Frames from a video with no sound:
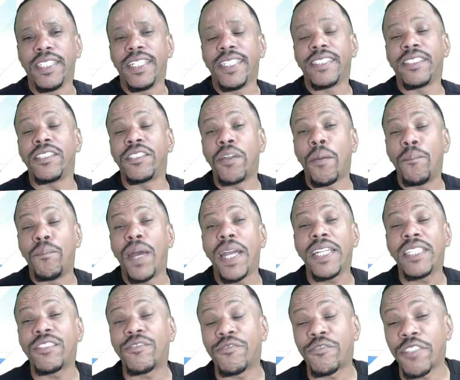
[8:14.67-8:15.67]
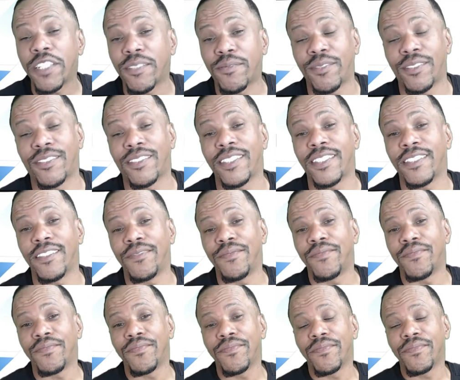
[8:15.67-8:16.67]
The base frequency
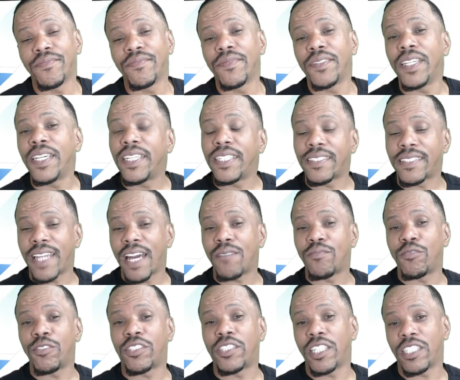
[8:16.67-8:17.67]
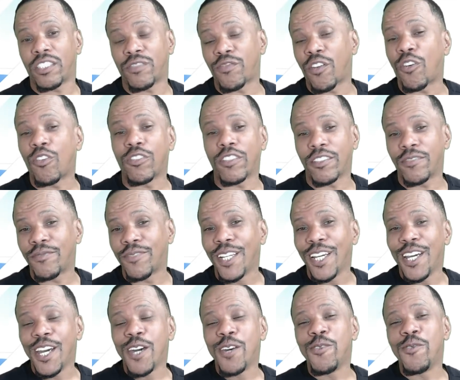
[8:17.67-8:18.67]
is that which has fallen.
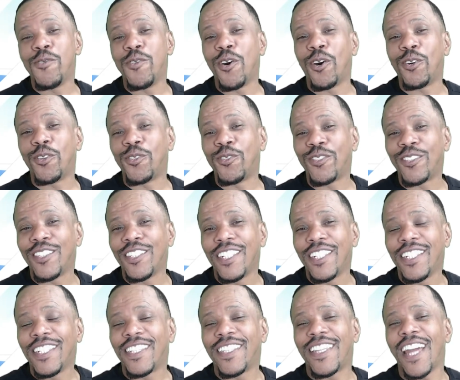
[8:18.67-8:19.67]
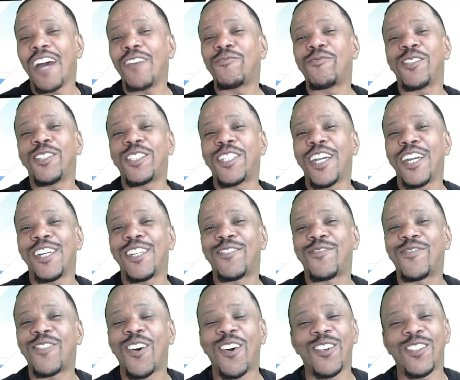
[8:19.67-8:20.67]
You know, that which has
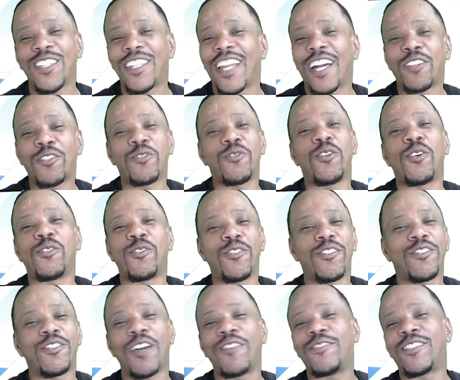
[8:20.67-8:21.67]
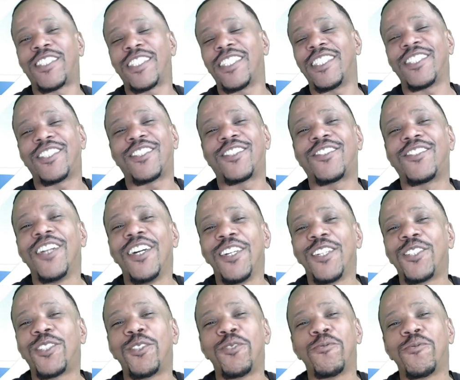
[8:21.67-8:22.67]
fallen. Like, you know, you ever seen
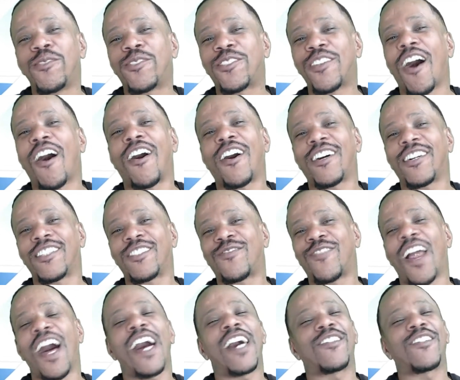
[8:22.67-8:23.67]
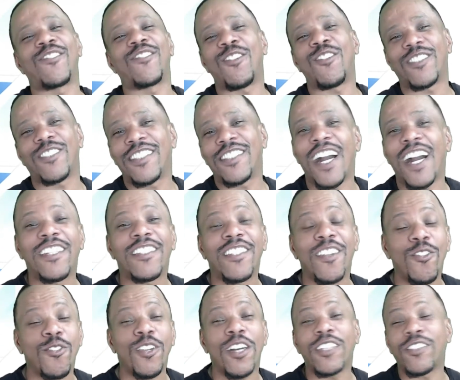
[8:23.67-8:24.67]
shooting stars flying across the sky? They say,
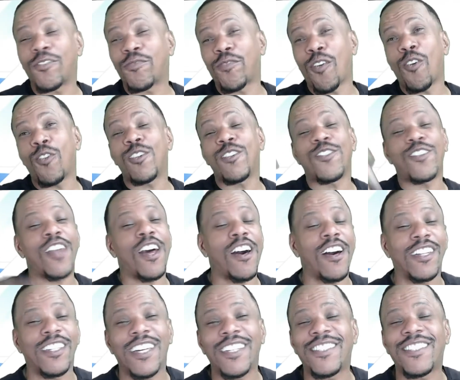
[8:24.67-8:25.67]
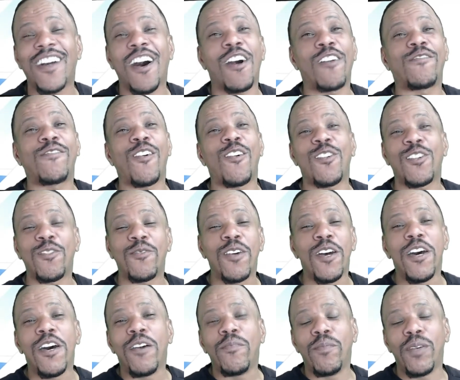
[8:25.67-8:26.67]
"Oh, that's a falling star. That star falling,"
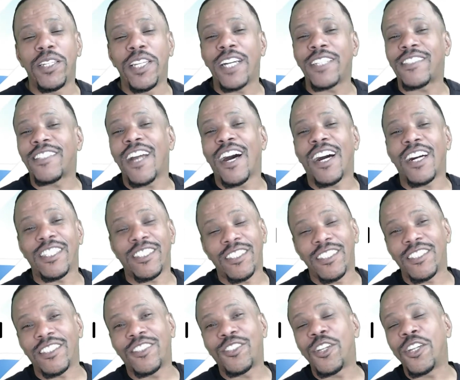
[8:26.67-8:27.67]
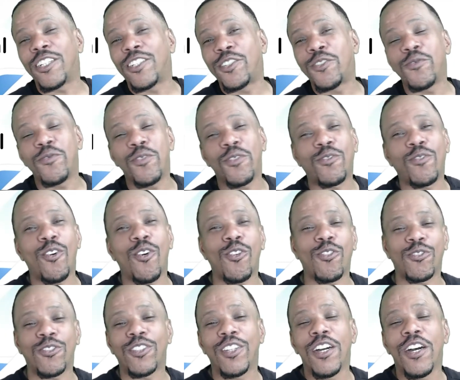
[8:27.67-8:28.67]
but that star's just is shooting
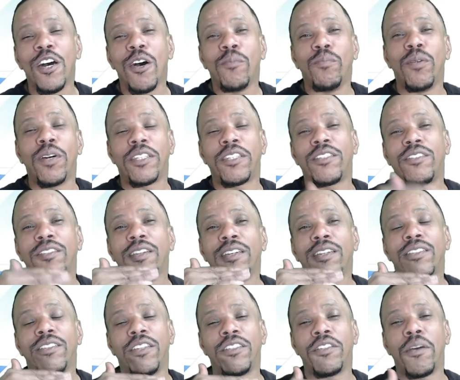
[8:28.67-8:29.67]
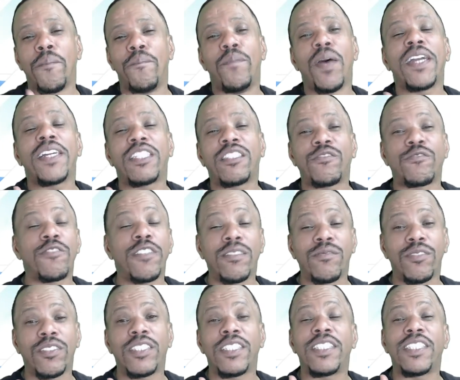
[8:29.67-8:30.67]
across. But the base
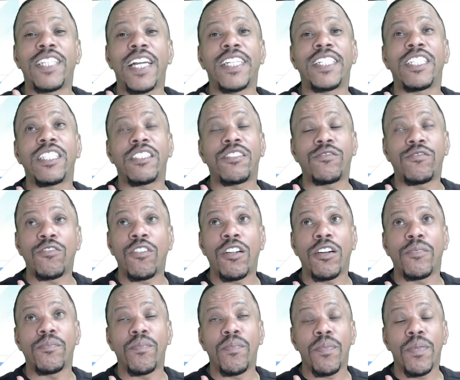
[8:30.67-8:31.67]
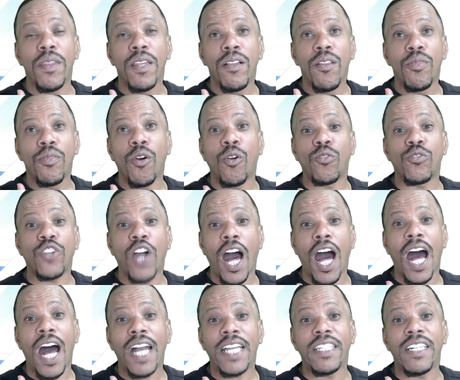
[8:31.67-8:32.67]
frequency take us from those
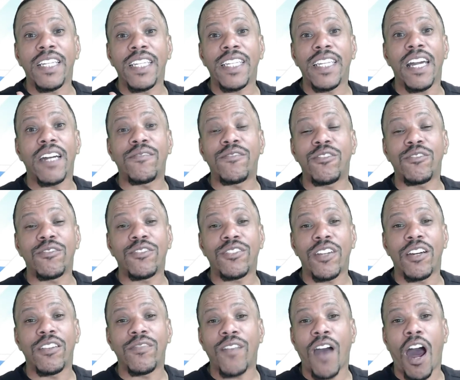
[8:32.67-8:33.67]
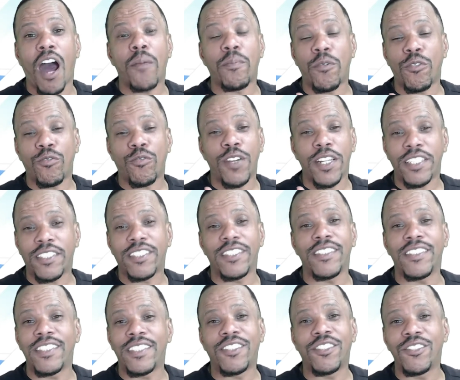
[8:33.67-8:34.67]
higher levels of operation
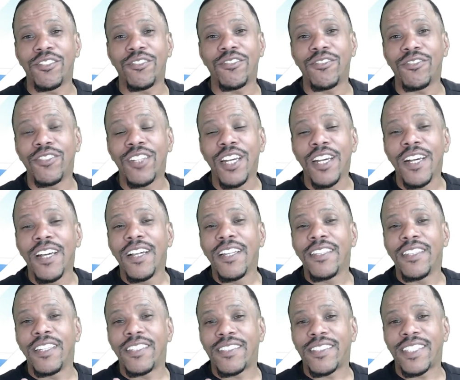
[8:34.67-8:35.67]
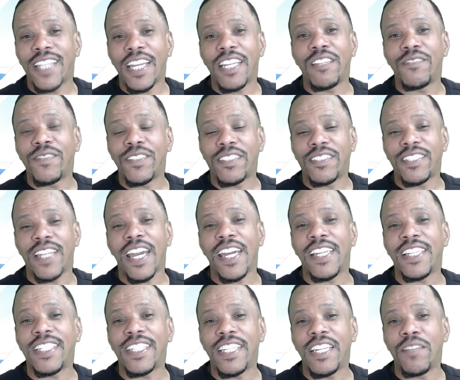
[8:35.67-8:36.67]
into the state of
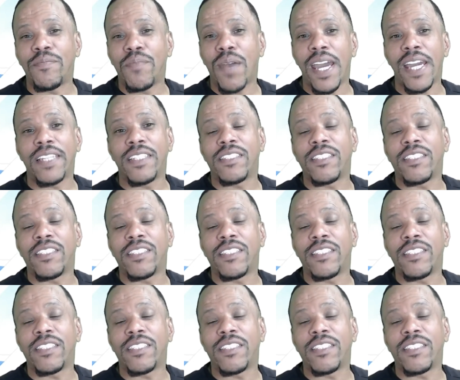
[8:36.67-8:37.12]
insanity and madness.